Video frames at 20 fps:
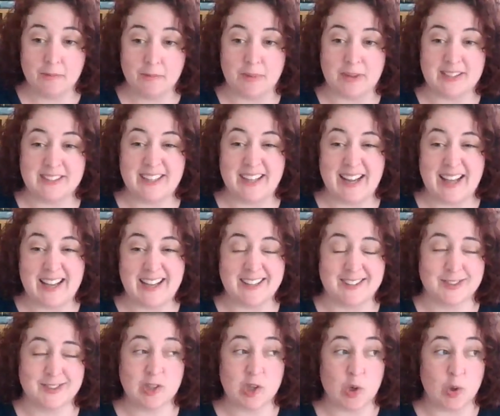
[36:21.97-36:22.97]
But today
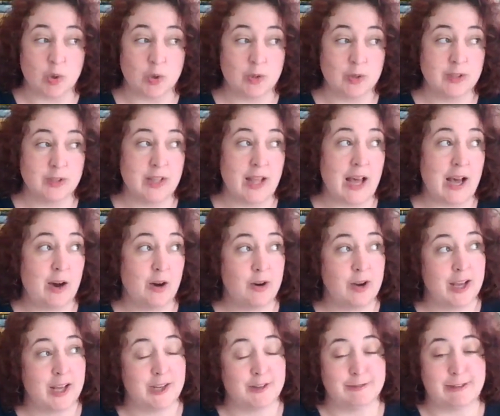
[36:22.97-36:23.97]
is cold
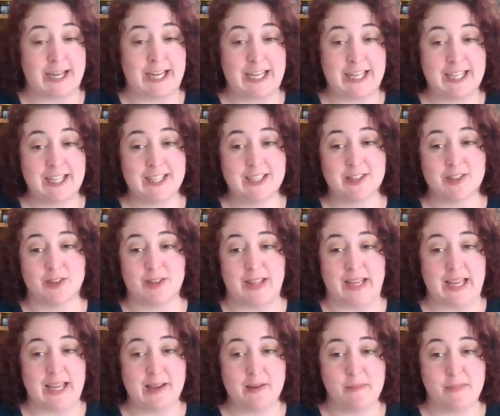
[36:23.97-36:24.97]
out and rainy, so they
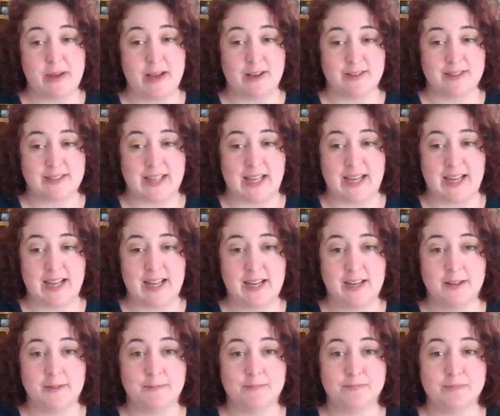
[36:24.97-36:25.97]
can't be
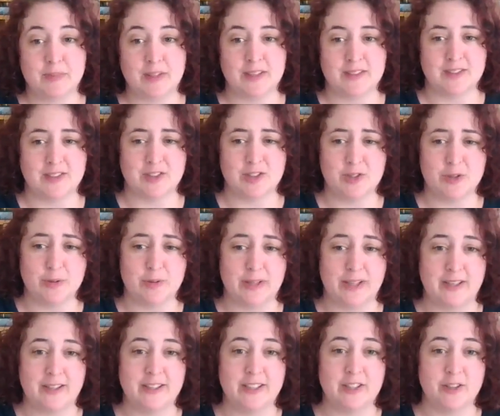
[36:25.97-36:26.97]
outside because they're too
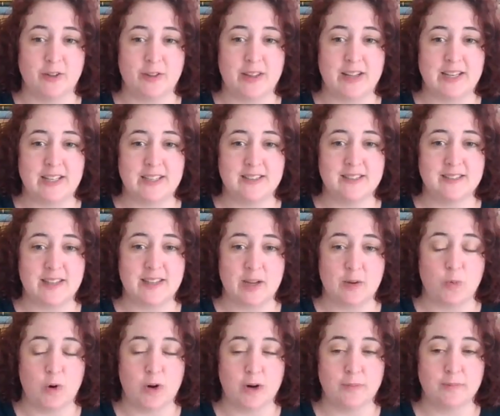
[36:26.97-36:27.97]
lit. You know, they need to stay
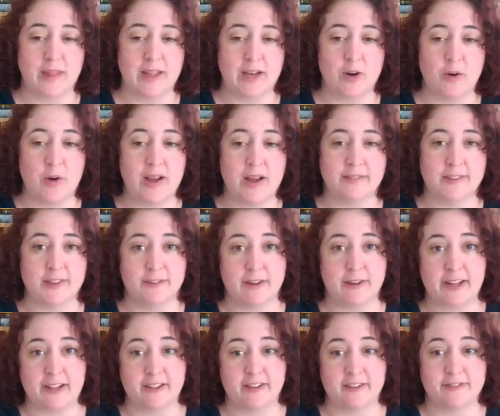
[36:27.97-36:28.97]
warm. They don't have their
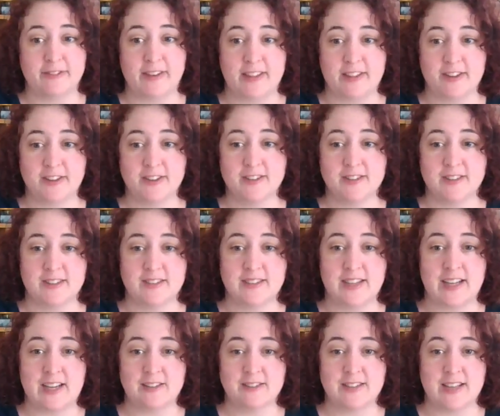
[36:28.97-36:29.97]
regular feathers to
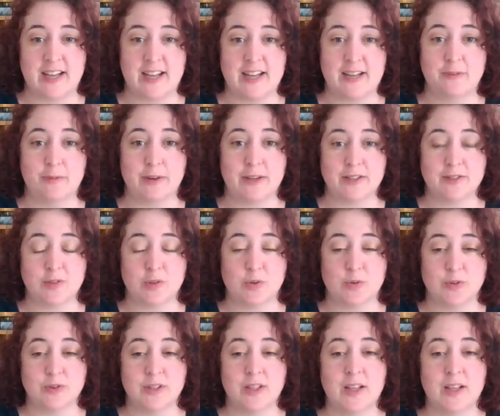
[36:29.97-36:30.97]
stay outside when it's cold.